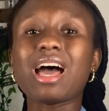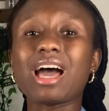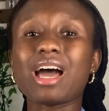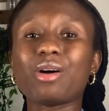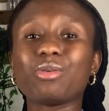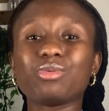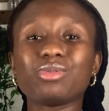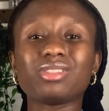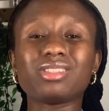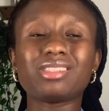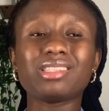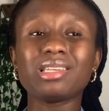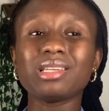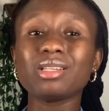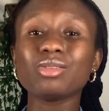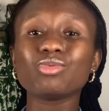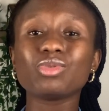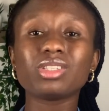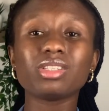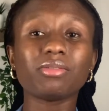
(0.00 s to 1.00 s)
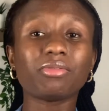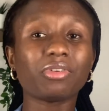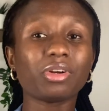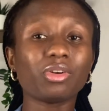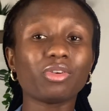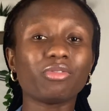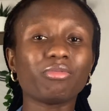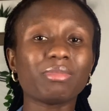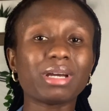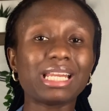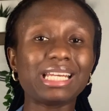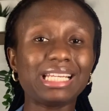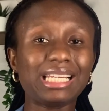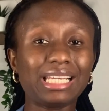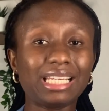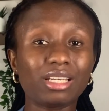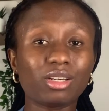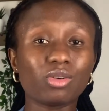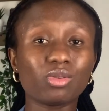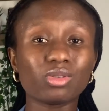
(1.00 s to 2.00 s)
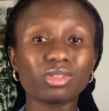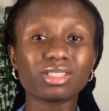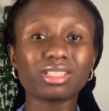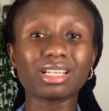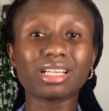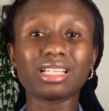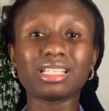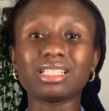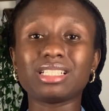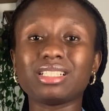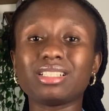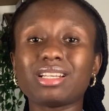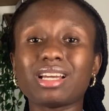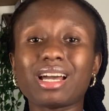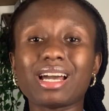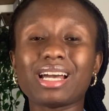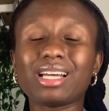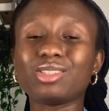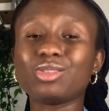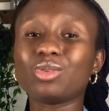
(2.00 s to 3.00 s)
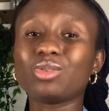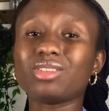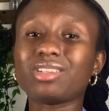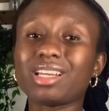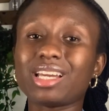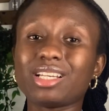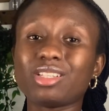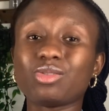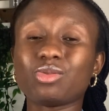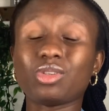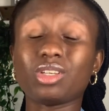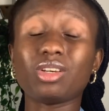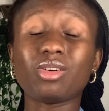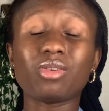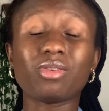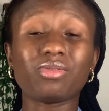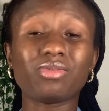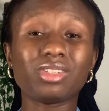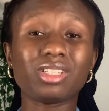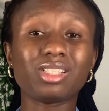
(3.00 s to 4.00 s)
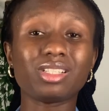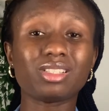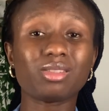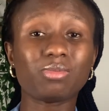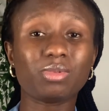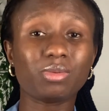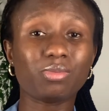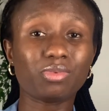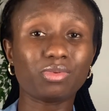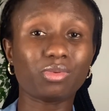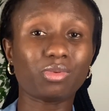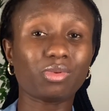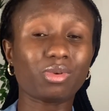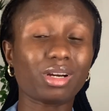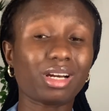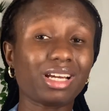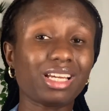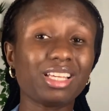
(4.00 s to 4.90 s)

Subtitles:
I was staying with a friend of mine in Lagos, and I don't like to inconvenience people.